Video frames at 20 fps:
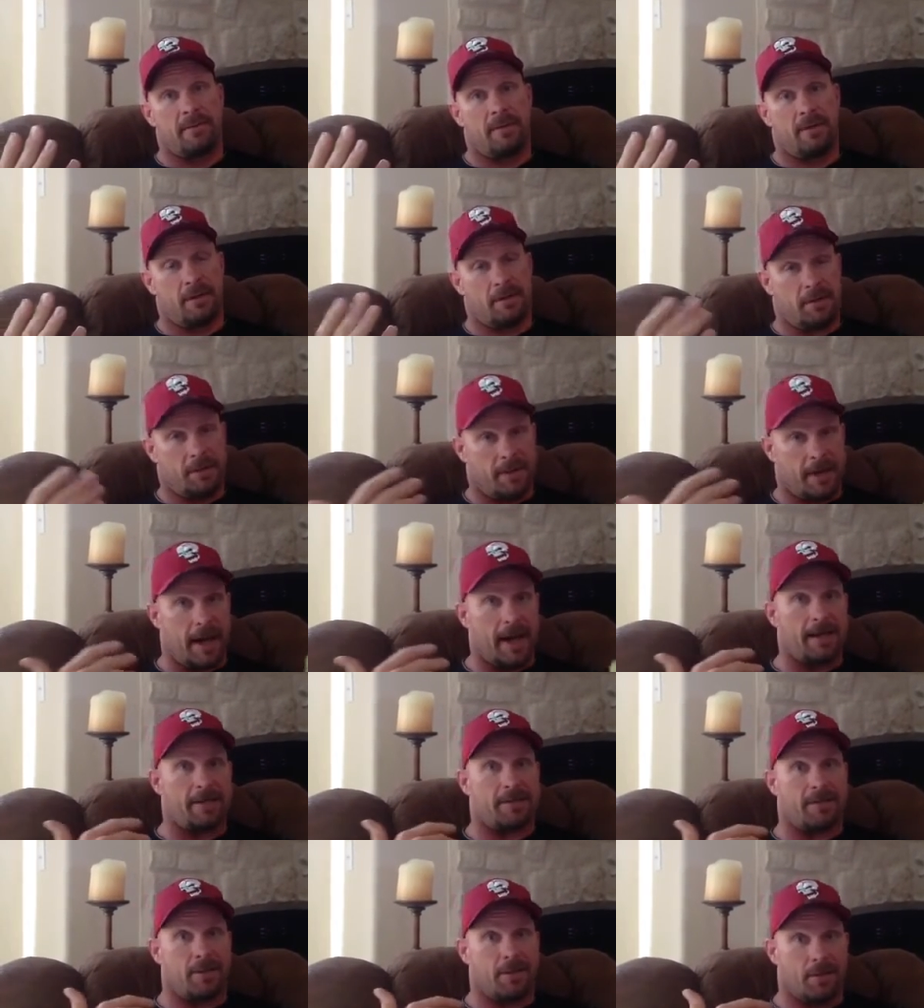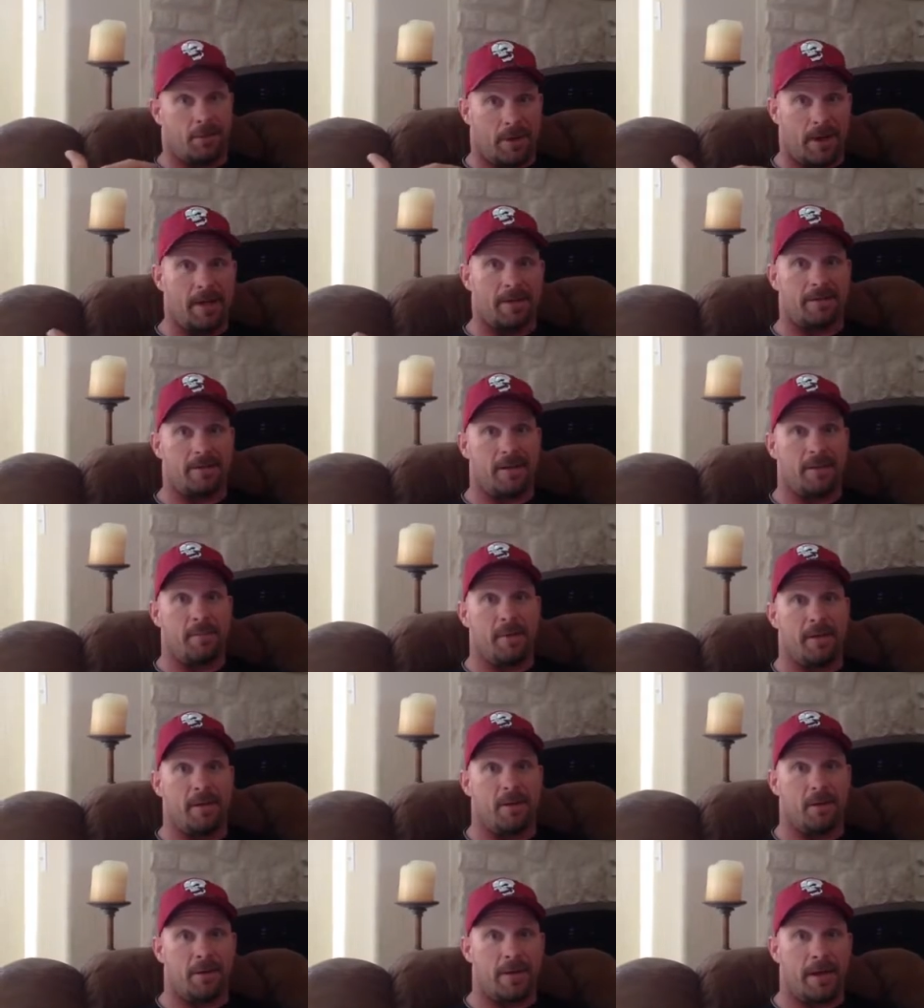it's attached to the rest of me,
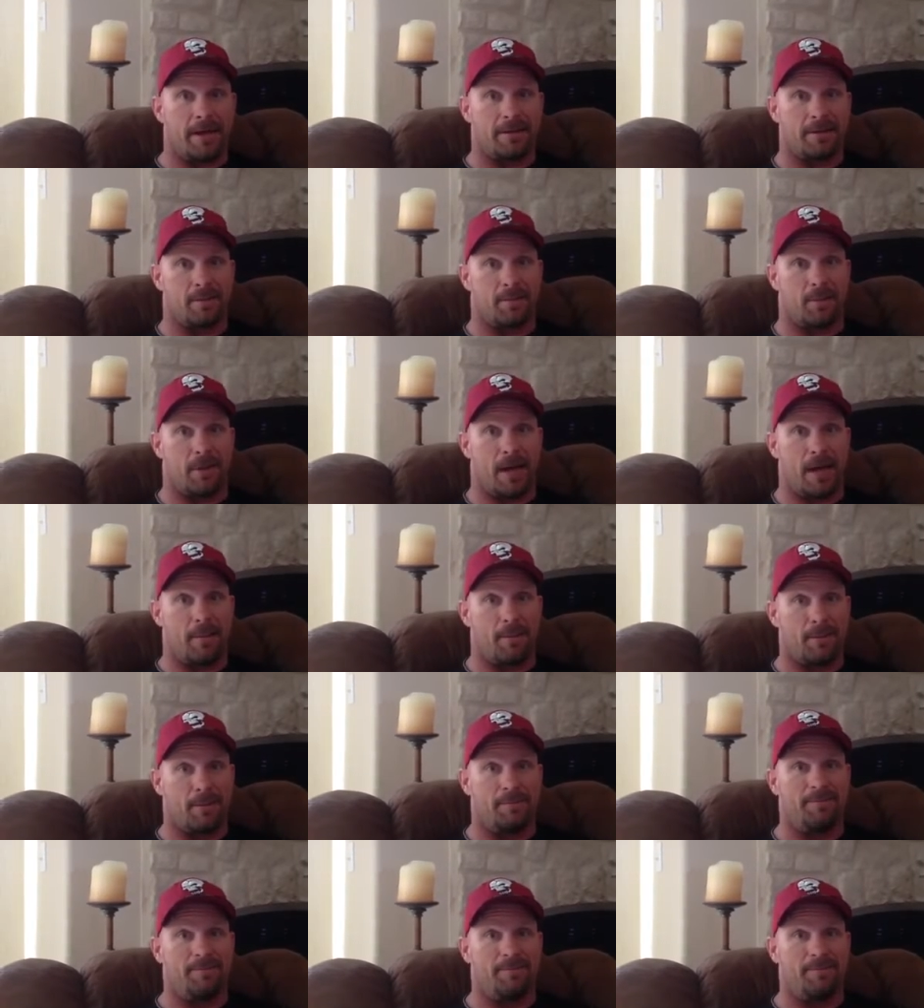though, that's the problem.